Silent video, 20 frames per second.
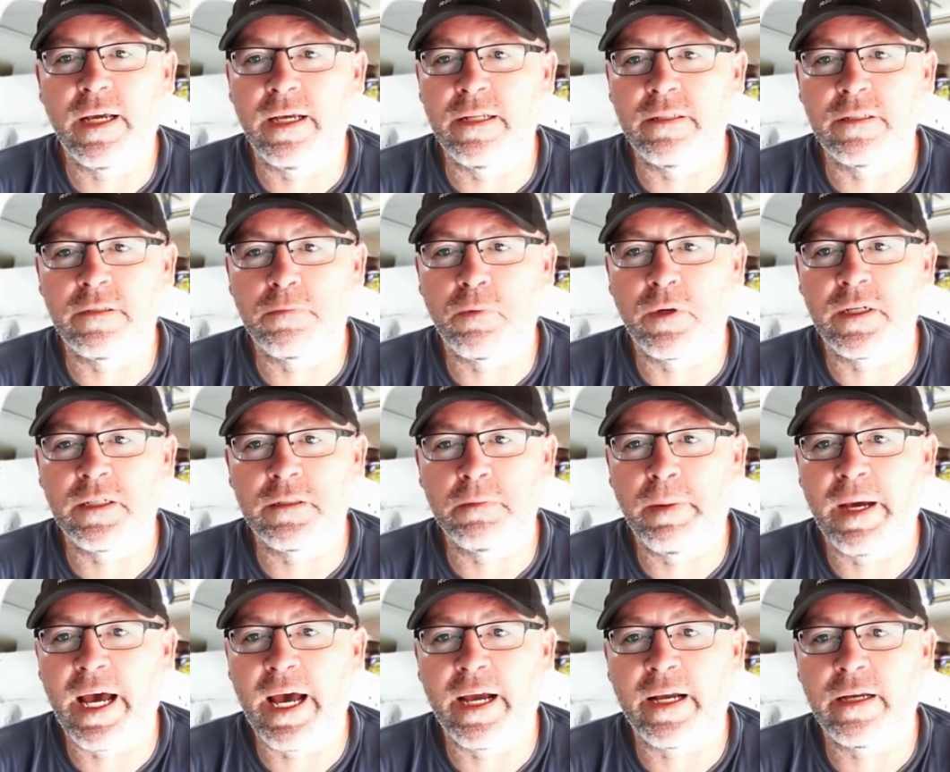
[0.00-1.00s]
and springs
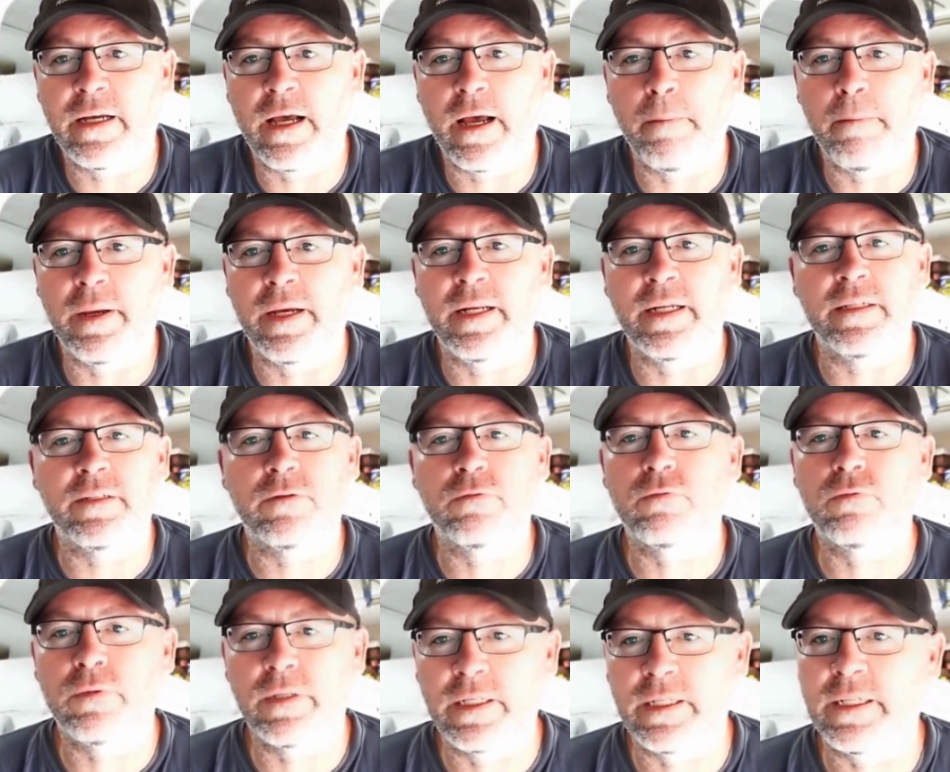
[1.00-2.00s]
back. I mean, it's
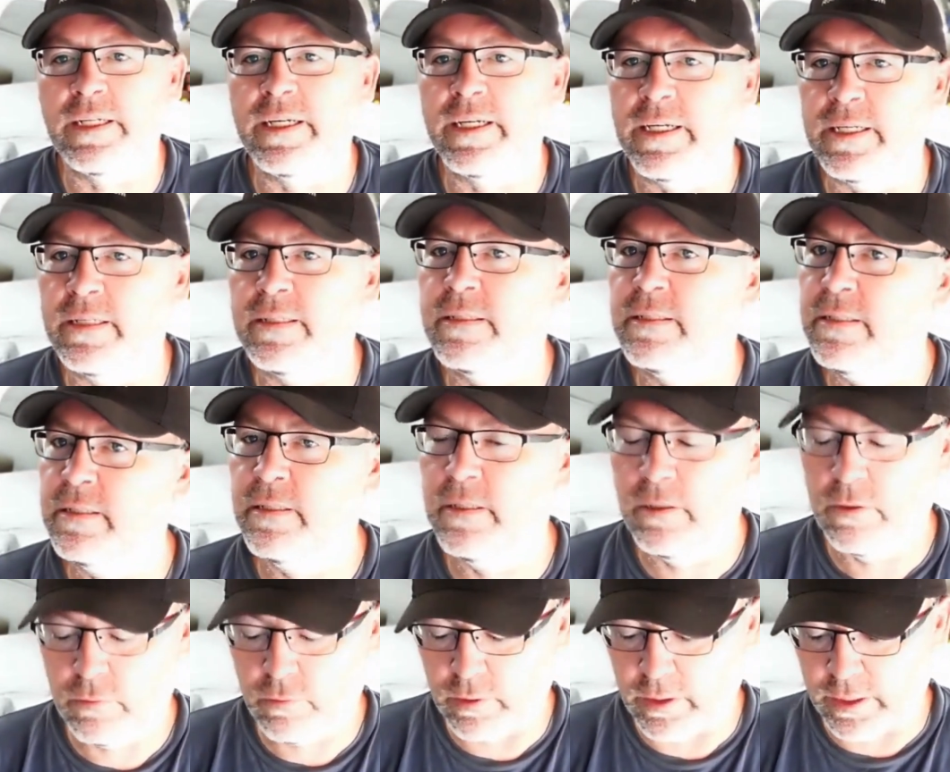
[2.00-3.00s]
really
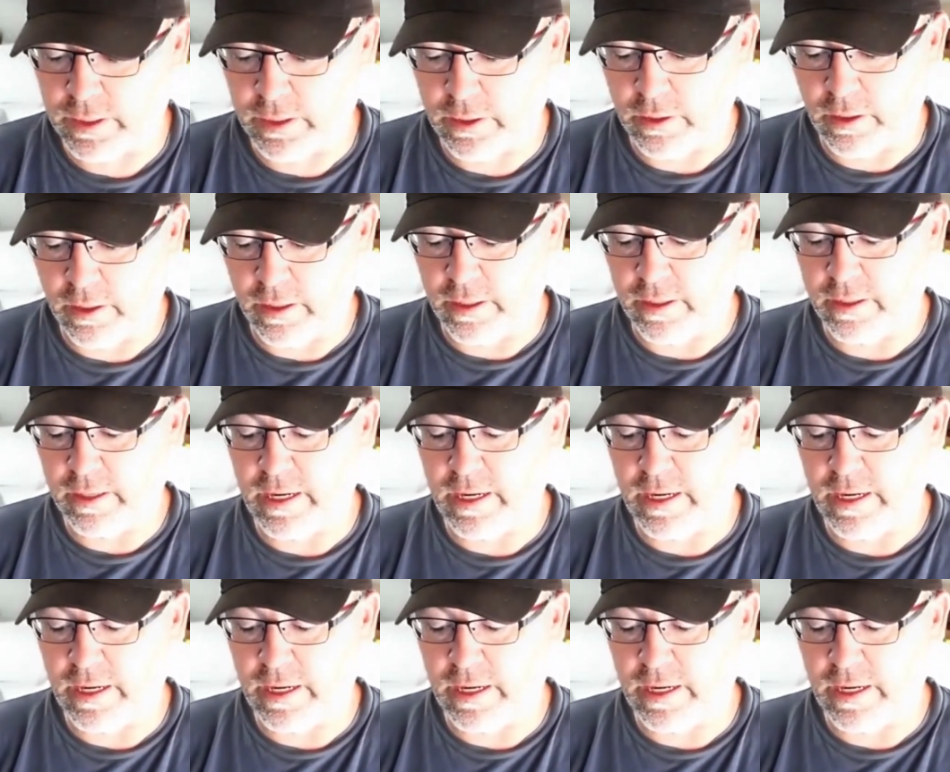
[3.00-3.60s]
good.